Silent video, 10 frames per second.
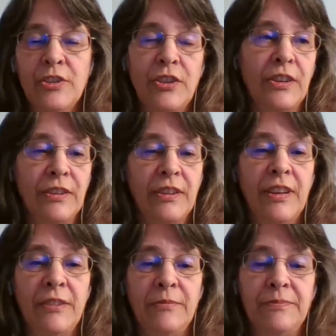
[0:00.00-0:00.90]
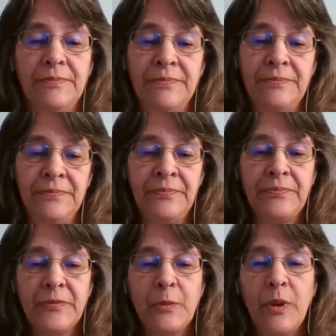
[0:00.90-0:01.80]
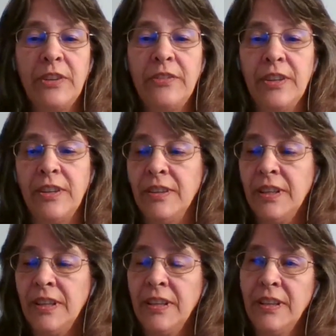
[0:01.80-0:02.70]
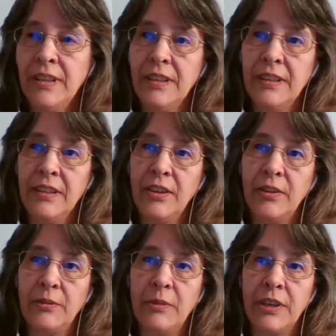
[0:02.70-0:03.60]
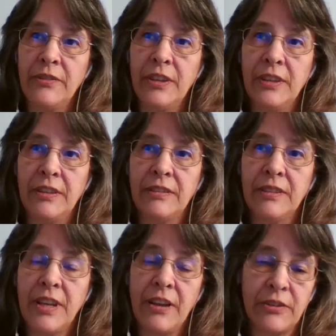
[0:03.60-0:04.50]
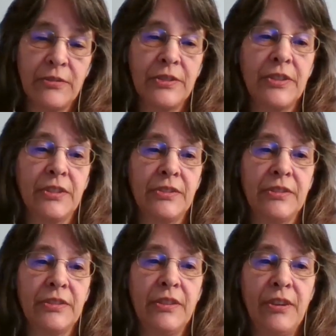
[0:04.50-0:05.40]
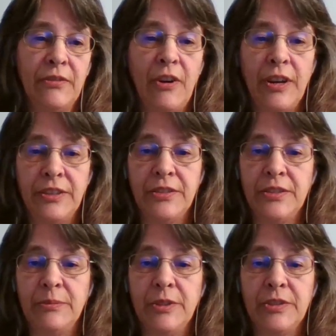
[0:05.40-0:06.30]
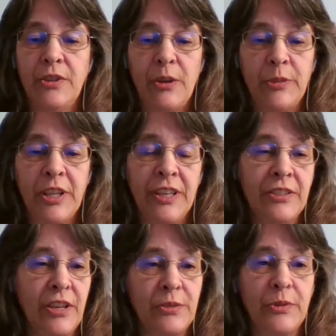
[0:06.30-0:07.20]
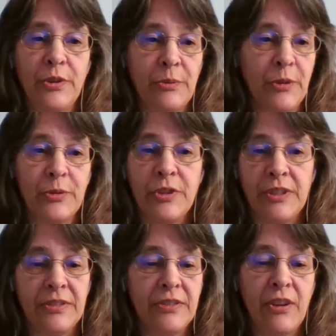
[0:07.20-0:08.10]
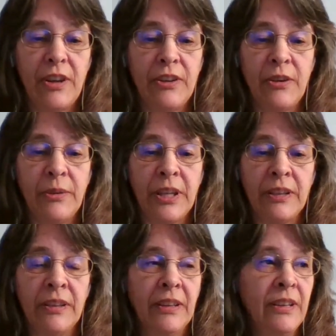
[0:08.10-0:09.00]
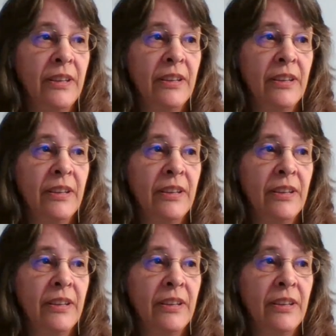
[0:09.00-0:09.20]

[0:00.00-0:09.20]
Sure. one of the characteristics of autism is not being in touch with your emotions, not knowing